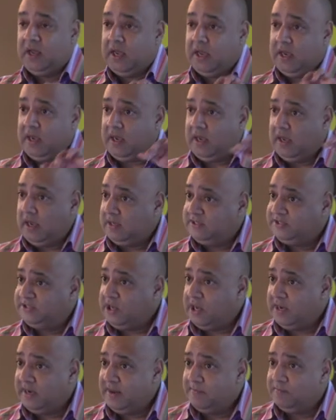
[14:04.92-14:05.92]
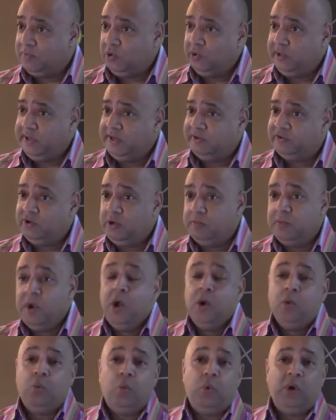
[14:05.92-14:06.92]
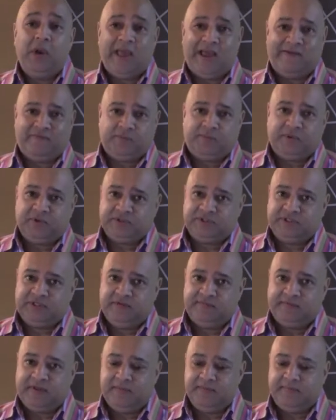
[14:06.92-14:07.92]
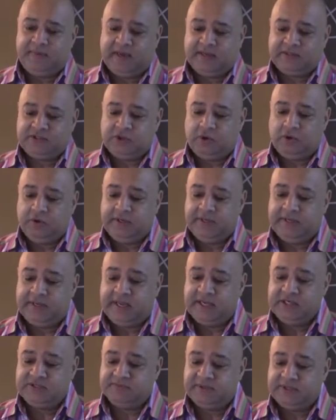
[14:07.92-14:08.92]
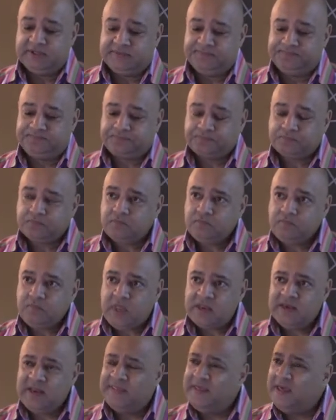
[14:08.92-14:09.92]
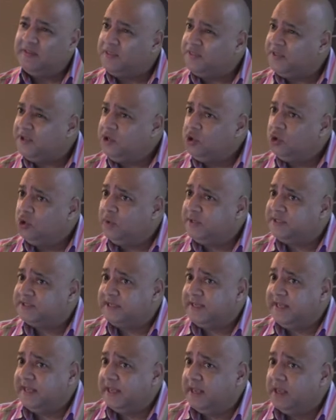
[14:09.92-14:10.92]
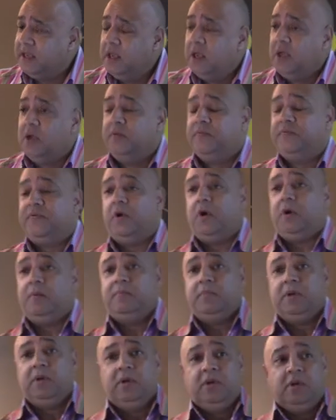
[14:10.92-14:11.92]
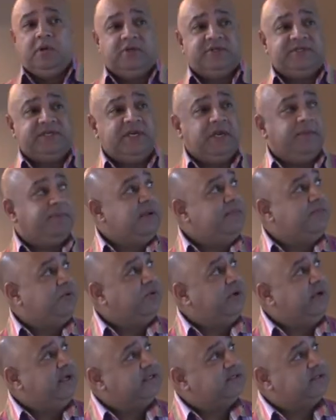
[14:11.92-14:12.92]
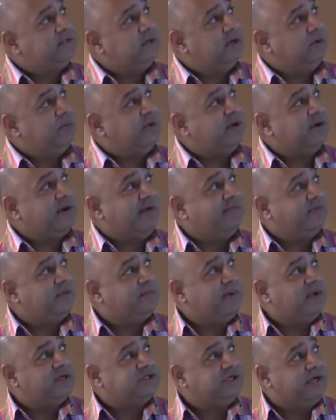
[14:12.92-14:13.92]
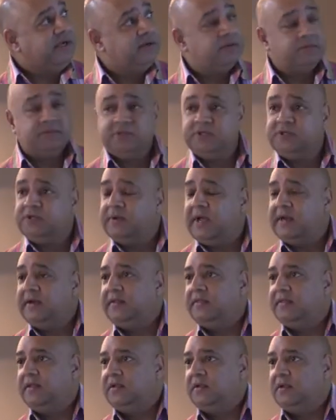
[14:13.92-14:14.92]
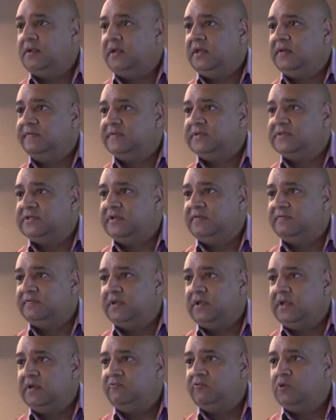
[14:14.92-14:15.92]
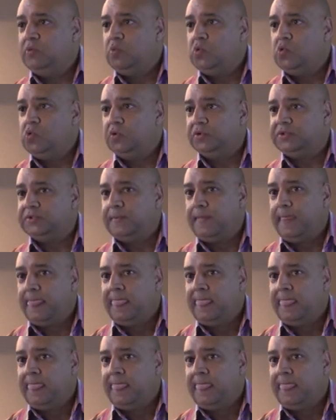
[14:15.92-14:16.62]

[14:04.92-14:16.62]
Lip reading: a certain employee group, will it have a positive impact on engagement? Now, the other thing you'll always hear from senior people is, we don't have the budget to do anything innovative in reward.